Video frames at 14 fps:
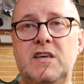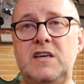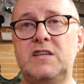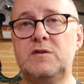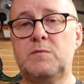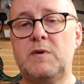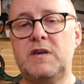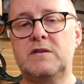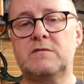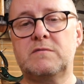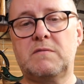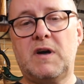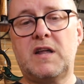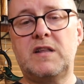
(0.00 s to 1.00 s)
the heat away.
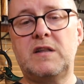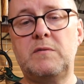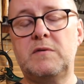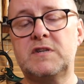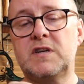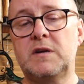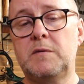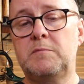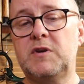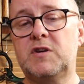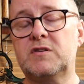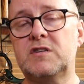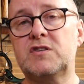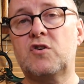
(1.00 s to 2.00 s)
And
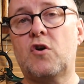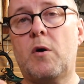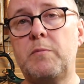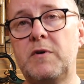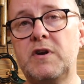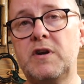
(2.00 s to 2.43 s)
because it's copper,